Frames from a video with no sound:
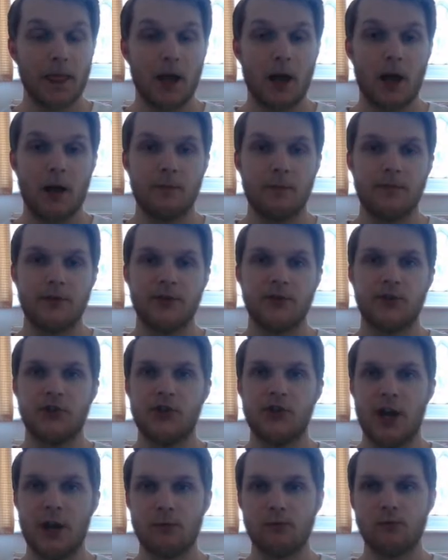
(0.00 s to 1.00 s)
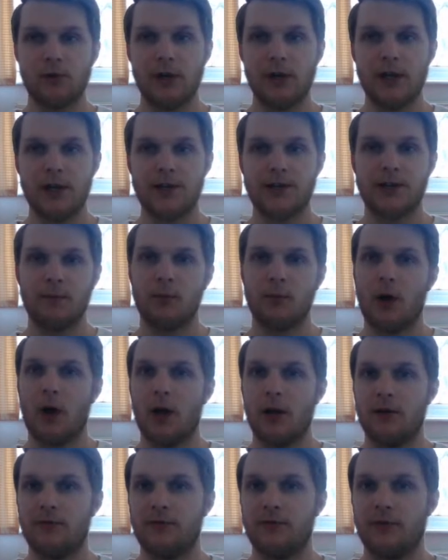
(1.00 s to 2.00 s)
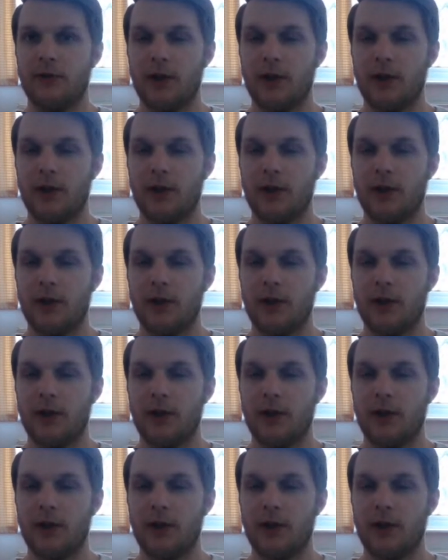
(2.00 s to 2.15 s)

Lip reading: that's generally some kind of